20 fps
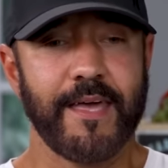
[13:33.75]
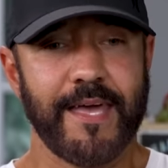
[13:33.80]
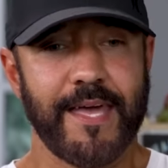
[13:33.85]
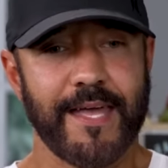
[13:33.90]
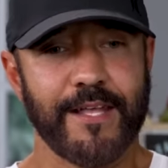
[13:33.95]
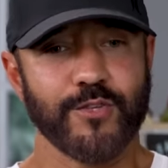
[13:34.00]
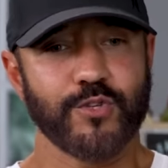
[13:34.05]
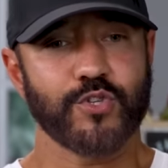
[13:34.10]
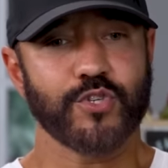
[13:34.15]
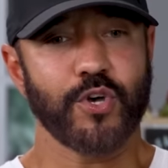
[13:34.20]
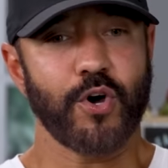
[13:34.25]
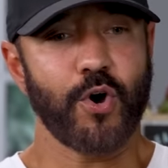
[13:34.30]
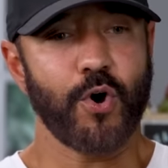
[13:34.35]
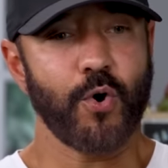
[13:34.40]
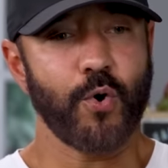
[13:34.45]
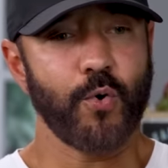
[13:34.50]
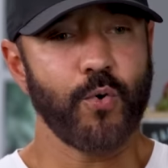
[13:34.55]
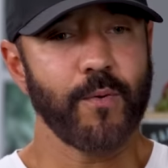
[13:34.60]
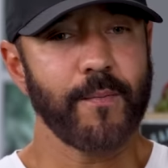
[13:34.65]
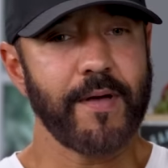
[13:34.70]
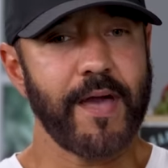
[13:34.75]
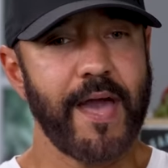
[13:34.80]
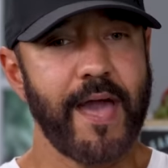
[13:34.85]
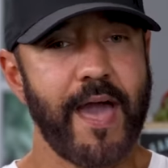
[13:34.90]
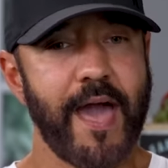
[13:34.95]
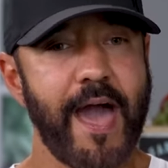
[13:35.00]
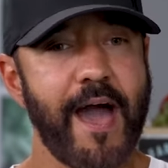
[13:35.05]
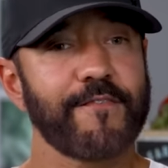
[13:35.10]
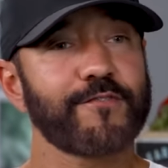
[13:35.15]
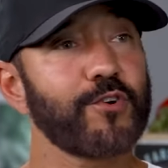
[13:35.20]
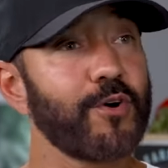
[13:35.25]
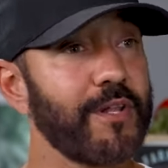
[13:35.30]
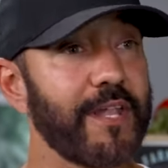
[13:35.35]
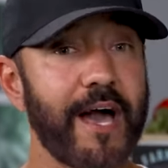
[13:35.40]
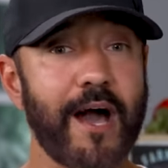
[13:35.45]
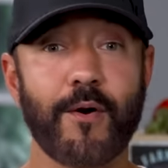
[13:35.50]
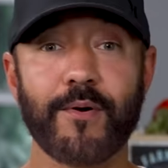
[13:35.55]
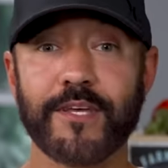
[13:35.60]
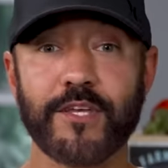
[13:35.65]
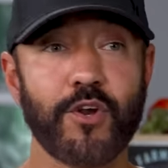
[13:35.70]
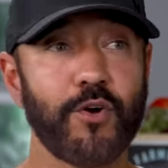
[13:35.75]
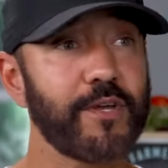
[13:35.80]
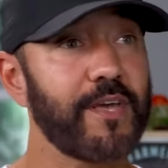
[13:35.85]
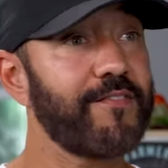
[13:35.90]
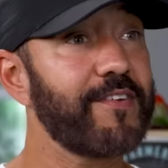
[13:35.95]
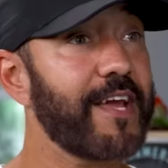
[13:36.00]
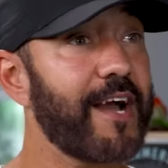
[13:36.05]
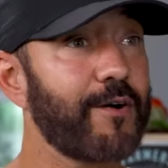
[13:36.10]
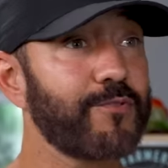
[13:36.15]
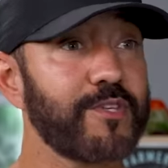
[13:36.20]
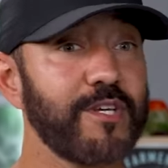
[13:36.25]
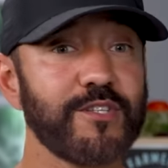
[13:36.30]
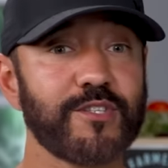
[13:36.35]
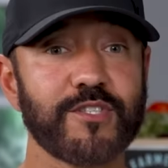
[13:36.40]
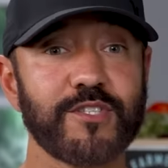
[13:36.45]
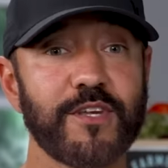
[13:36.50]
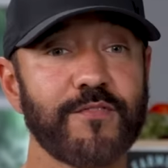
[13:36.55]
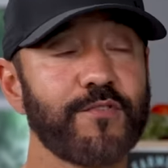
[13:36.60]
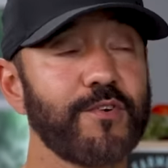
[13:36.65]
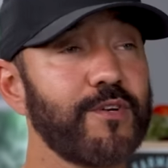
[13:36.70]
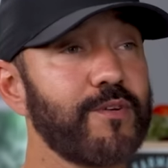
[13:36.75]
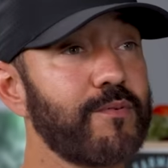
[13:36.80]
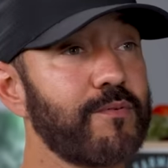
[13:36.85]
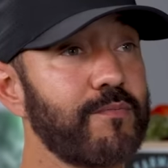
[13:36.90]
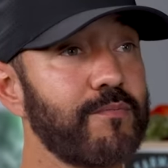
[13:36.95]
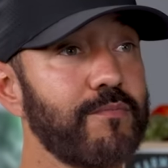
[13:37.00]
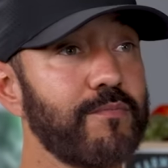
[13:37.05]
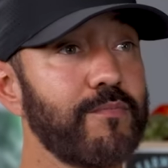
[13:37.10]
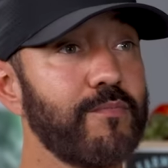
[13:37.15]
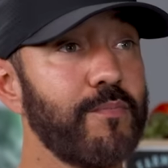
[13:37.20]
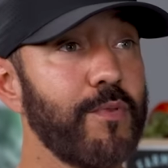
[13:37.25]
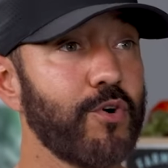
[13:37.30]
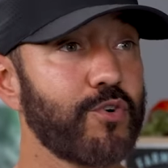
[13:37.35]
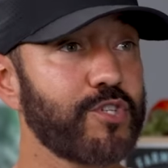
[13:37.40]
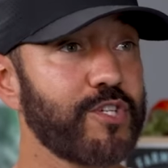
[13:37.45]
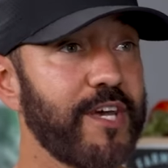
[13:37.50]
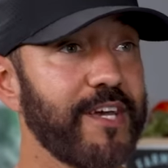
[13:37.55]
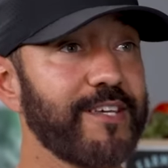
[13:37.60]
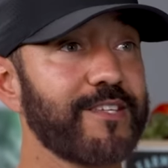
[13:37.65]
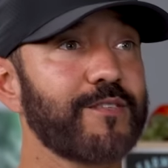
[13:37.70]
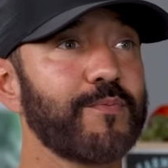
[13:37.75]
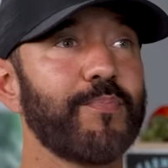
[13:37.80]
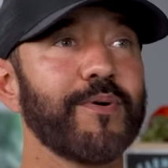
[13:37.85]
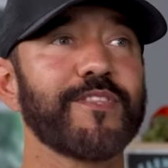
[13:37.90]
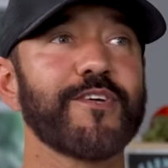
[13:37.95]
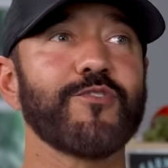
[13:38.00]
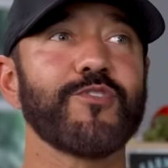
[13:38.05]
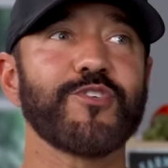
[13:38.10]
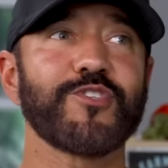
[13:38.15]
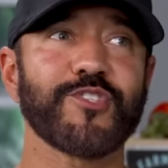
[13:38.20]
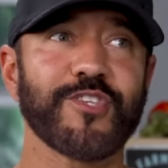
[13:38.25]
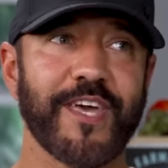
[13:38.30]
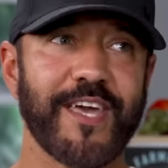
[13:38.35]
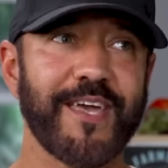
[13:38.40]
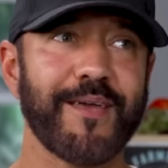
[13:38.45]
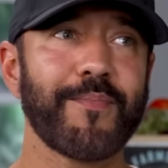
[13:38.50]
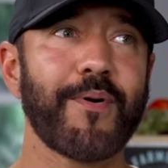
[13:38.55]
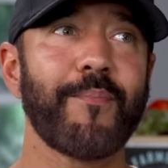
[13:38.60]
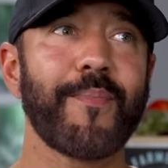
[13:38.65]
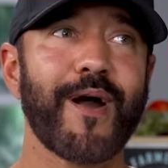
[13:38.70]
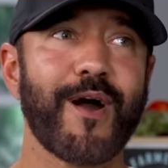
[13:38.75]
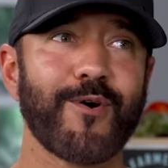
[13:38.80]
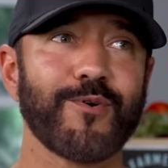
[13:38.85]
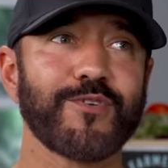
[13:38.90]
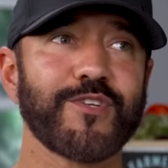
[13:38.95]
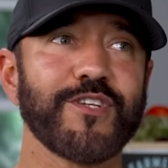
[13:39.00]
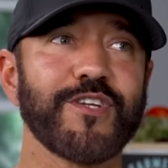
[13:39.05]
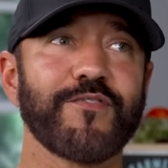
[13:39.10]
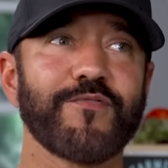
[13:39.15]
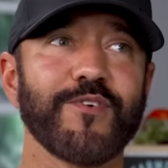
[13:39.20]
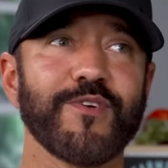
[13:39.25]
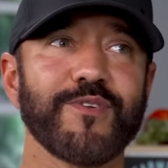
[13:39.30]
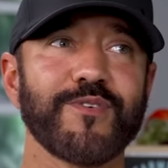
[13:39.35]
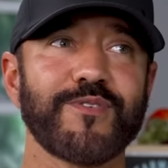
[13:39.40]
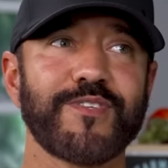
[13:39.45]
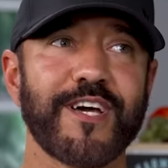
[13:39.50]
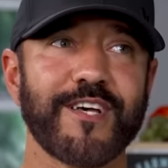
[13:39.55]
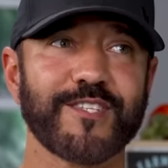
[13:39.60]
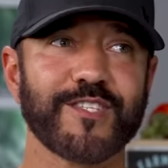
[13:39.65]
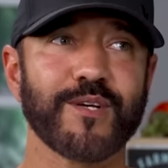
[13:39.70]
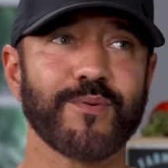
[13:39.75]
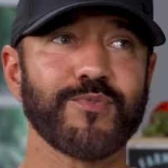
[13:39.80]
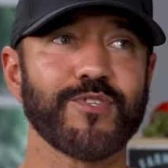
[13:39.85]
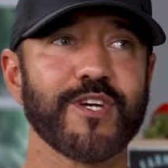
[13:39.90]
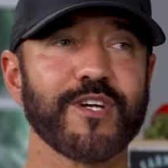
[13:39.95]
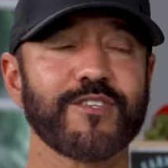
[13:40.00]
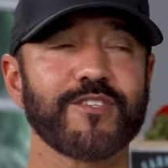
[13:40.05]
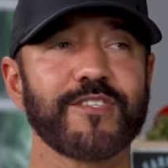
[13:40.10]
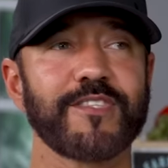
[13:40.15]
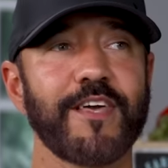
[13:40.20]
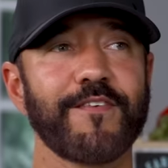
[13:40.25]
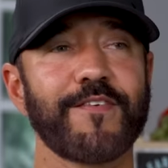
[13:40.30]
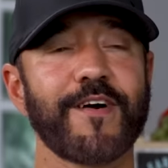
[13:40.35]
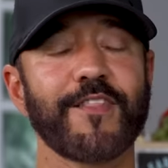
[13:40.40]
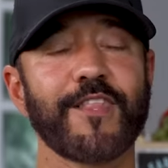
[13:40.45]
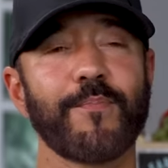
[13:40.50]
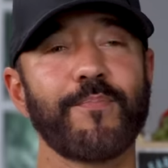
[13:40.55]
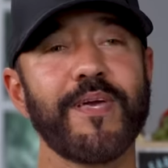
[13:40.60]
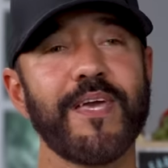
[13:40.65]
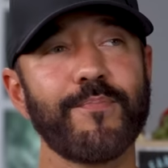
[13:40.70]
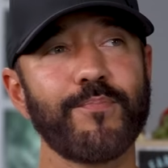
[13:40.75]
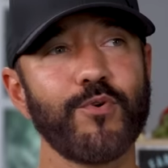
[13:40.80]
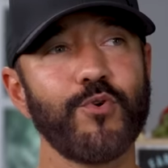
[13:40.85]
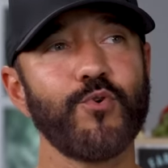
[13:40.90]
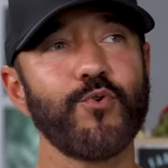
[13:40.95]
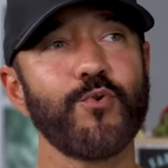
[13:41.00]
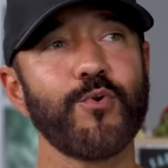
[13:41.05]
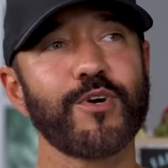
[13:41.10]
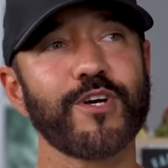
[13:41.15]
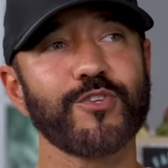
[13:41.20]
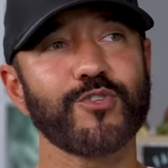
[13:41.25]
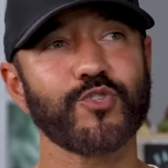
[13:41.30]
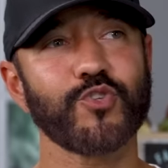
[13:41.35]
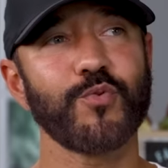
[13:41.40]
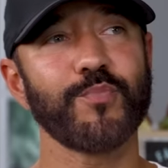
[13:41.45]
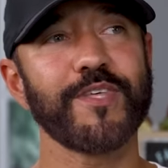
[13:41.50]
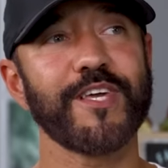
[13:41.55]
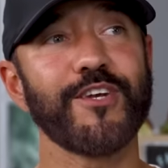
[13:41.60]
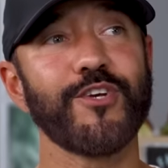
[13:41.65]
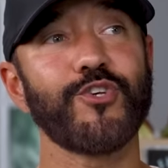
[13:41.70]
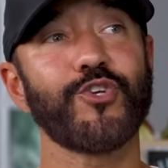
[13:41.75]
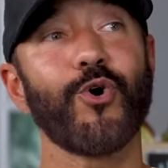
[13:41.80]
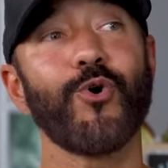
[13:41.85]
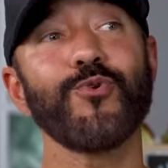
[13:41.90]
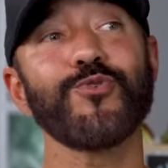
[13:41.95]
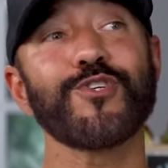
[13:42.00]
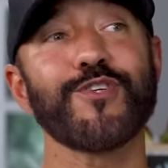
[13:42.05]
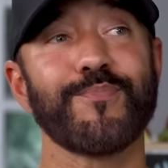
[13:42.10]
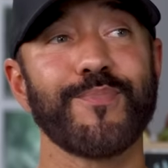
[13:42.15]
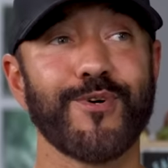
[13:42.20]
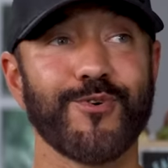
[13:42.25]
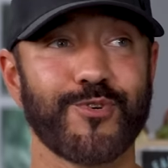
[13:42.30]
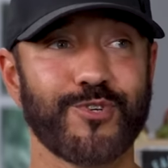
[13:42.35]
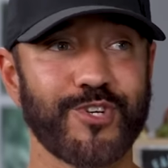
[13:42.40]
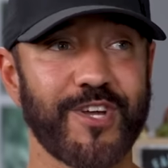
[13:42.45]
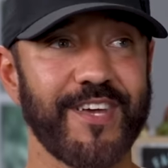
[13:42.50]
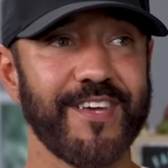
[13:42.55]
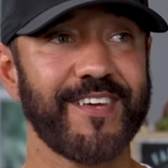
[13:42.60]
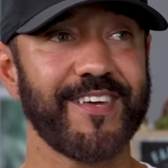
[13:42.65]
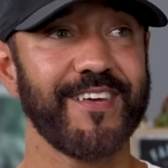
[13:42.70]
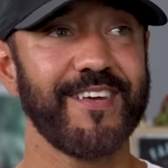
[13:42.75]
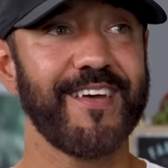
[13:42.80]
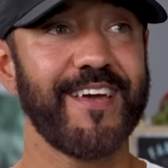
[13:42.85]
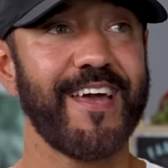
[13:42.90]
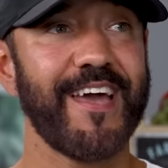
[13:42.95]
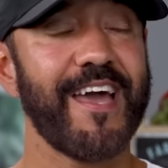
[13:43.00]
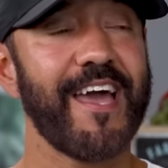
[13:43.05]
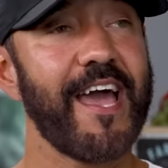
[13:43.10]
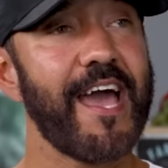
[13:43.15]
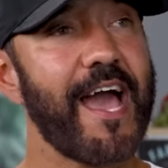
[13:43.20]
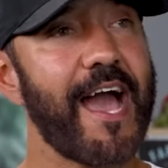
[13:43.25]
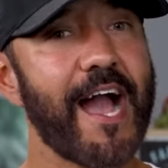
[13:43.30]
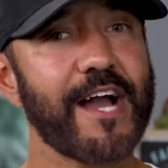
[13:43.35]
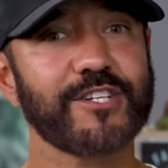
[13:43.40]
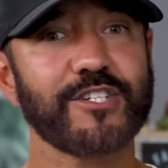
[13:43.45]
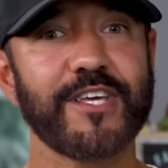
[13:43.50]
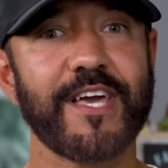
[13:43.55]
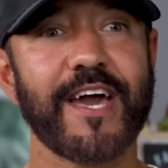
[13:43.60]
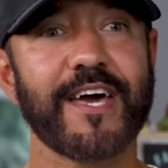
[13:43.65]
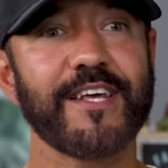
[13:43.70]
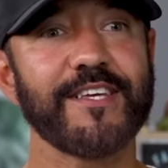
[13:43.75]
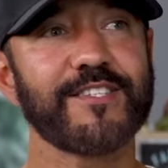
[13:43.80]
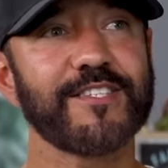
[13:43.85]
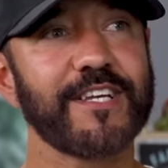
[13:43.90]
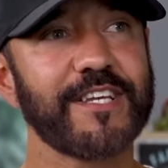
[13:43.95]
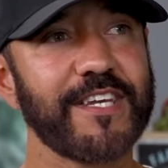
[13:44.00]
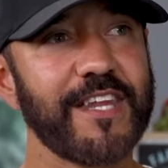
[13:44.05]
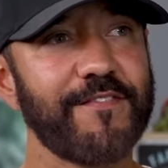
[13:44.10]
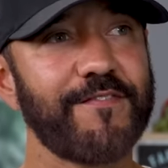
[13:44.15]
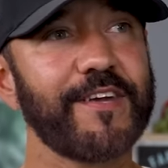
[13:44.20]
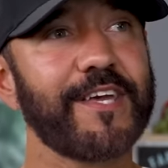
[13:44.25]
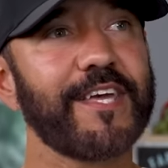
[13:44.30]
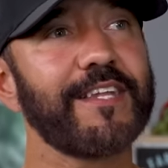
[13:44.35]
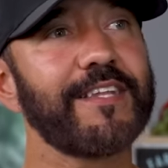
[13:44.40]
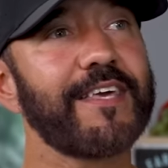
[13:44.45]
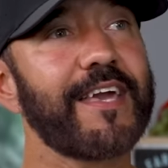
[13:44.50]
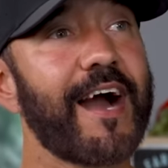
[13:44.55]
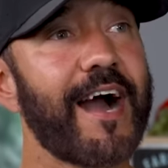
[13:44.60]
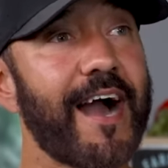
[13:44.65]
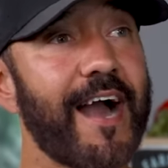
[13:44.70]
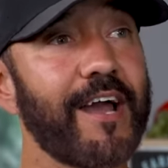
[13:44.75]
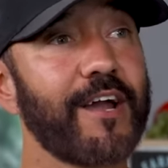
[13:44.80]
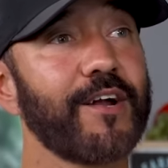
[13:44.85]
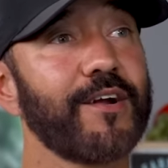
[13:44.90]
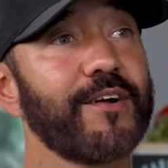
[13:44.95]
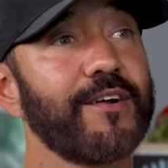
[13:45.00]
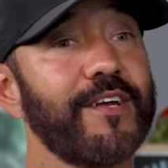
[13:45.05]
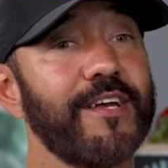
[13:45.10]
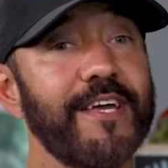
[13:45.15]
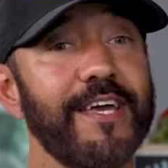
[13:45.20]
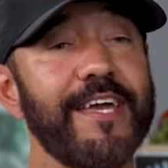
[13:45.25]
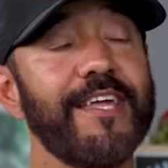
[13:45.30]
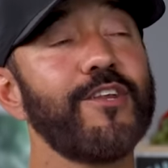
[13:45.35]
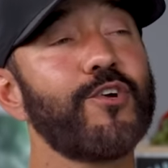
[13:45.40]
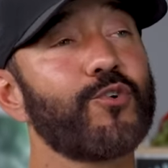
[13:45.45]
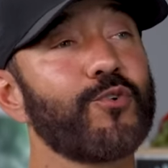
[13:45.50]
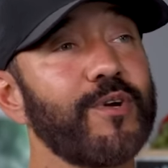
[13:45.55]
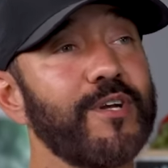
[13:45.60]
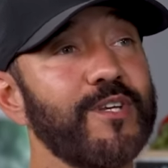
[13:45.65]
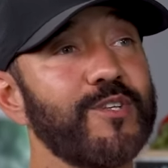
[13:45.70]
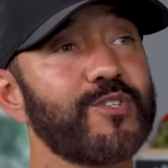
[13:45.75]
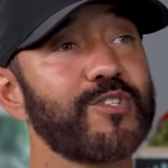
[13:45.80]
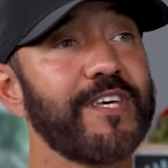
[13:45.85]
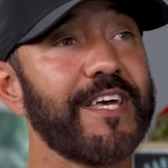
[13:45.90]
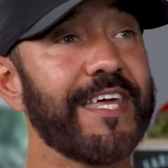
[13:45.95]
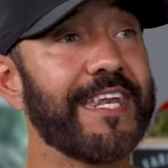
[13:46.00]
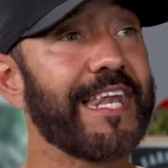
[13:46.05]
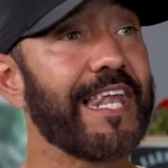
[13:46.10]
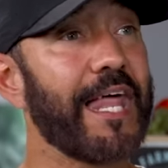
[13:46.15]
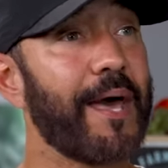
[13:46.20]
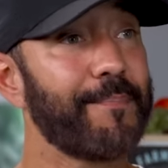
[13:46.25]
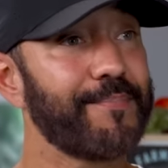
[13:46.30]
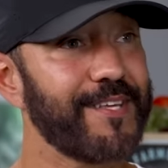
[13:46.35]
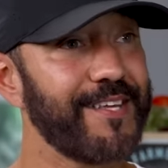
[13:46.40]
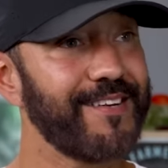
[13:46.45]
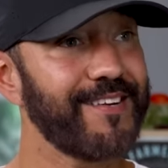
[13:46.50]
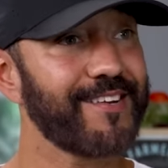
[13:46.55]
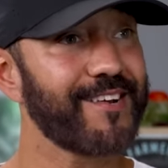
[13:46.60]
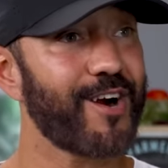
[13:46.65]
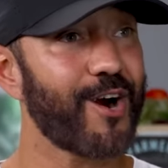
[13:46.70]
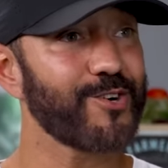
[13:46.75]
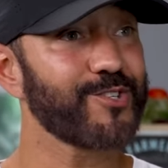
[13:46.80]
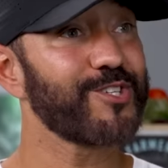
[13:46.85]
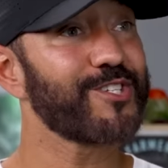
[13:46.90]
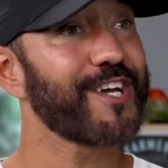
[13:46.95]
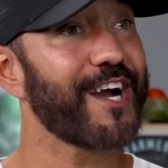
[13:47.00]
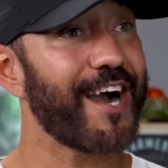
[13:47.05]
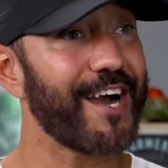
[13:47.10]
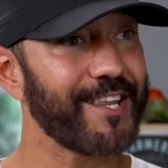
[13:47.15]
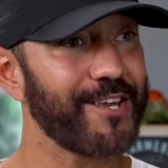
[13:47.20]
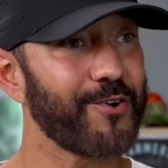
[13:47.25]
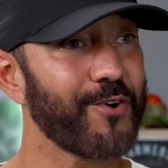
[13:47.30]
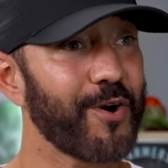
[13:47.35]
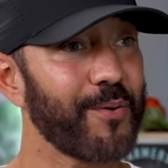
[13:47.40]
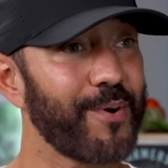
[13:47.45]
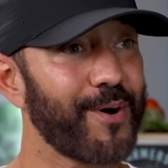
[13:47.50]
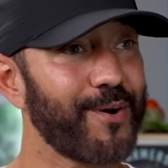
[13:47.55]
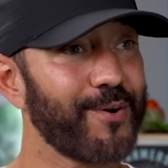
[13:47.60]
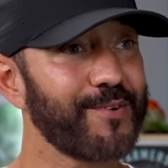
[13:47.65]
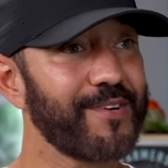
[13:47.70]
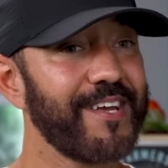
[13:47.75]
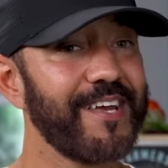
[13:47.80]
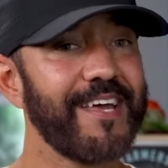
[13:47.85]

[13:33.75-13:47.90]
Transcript: And so after allowing, you know, giving out these different milkshakes, but they're the same amount to different test subjects, they found that people who consumed the indulgent milkshake actually had a significantly higher increase in leptin, our satiety hormone,